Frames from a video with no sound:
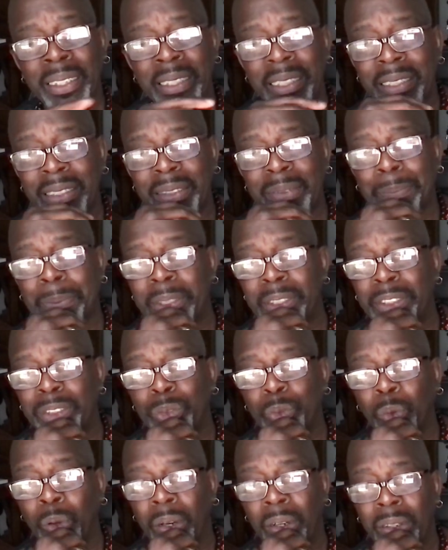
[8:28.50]
He's a piece of
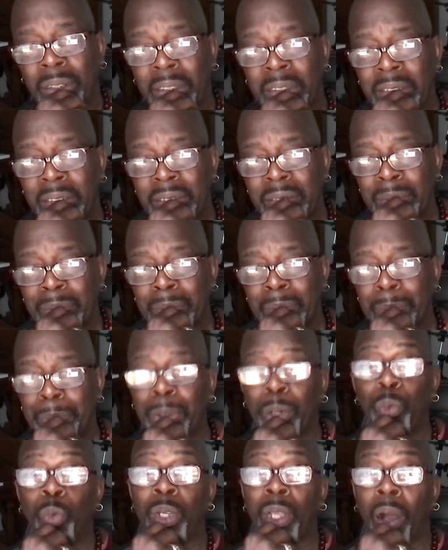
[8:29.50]
work. But we